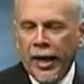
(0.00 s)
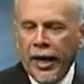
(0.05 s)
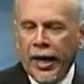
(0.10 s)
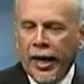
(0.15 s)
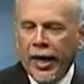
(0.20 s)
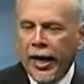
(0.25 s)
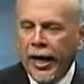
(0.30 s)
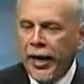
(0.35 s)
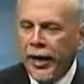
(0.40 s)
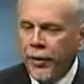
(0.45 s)

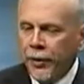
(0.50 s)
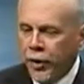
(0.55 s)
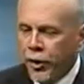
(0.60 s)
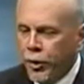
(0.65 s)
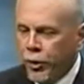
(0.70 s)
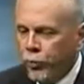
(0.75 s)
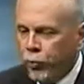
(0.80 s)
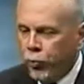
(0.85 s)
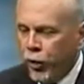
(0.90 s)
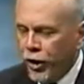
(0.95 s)
And
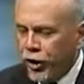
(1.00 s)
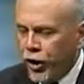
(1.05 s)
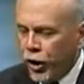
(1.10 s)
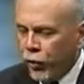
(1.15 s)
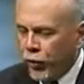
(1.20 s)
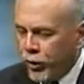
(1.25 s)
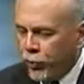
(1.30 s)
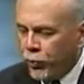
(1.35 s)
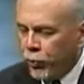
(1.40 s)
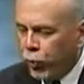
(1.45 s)
preacher
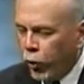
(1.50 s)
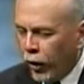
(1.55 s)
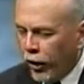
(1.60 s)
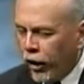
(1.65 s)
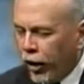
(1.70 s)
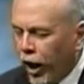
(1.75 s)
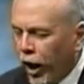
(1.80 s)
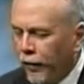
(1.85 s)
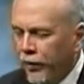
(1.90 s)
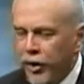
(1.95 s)
was working
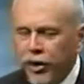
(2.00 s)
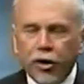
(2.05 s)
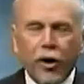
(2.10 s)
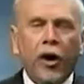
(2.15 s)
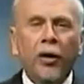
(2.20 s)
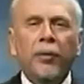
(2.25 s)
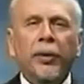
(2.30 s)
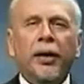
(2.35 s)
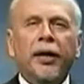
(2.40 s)
on the sermon.